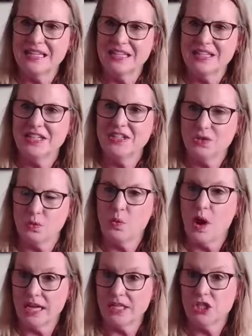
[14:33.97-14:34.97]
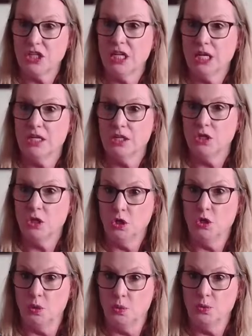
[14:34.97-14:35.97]
addicted to watching
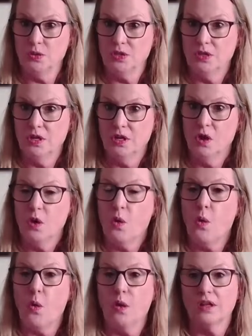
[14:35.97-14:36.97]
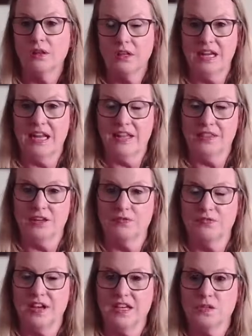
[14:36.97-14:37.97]
news or looking at
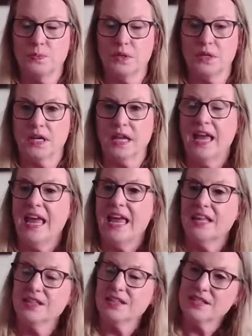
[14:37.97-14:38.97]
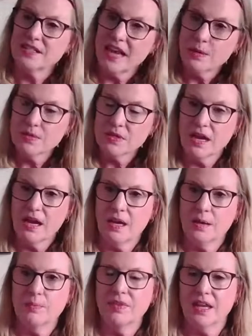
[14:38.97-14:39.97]
their Facebook. And at the same
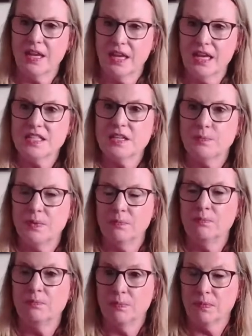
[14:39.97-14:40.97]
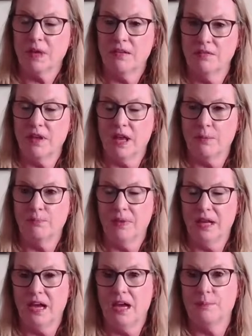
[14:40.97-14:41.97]
time, the kids have
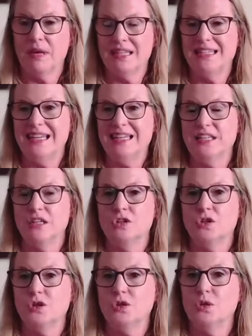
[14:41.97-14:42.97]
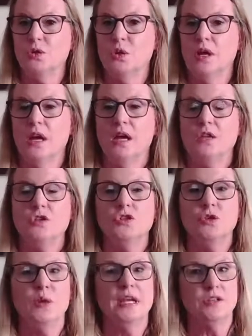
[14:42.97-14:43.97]
become addicted to
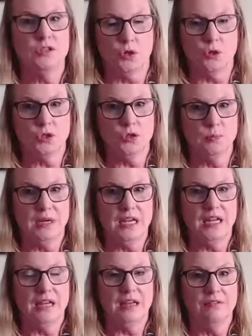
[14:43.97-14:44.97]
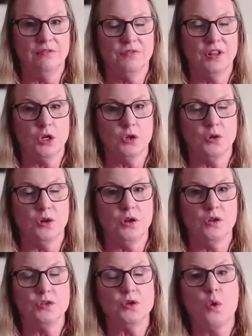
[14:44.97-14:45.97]
doing social media for the
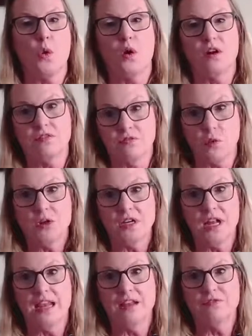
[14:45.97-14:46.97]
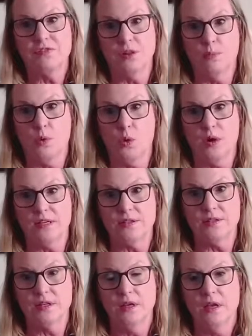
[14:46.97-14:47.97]
girls or Fortnite for the
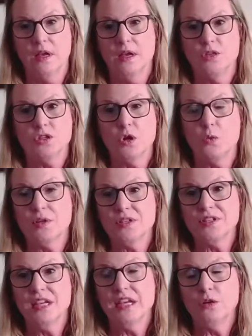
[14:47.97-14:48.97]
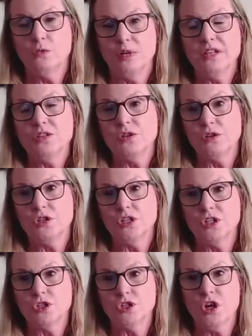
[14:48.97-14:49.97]
boys. So we're seeing research
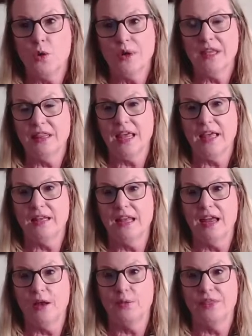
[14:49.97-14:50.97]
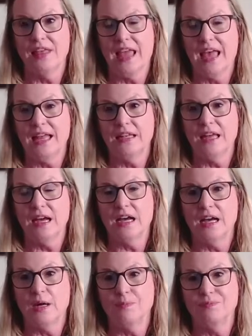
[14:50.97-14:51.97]
is showing that now that
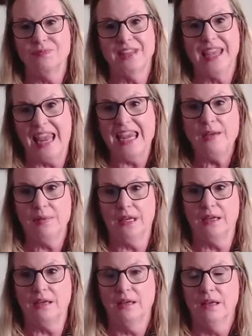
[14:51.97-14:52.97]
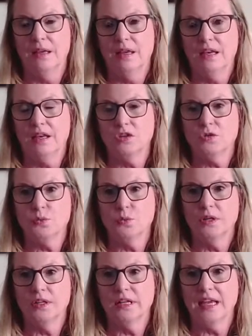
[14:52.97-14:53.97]
gaming is
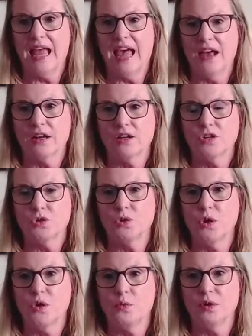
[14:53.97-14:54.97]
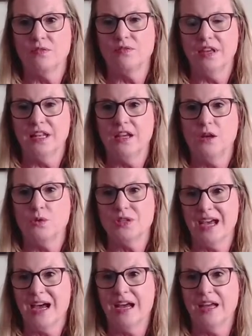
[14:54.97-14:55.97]
really out of control with video
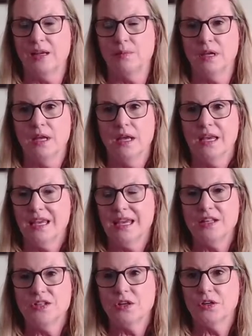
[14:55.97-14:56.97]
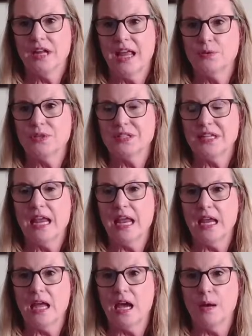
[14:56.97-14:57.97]
time. Kids are now
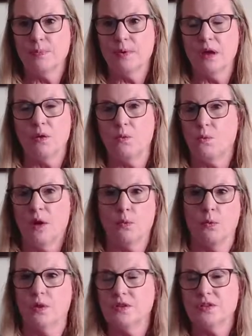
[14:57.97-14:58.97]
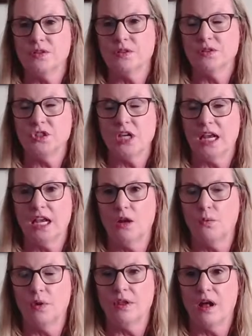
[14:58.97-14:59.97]
staying up. What we're
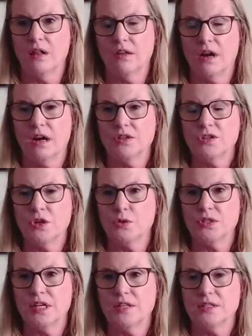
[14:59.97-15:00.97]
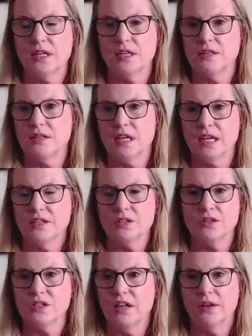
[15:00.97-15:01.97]
checking with all of our associates is the kids
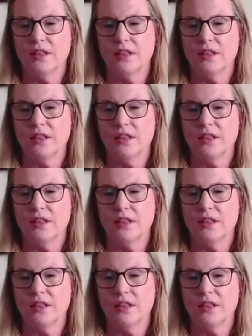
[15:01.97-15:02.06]
are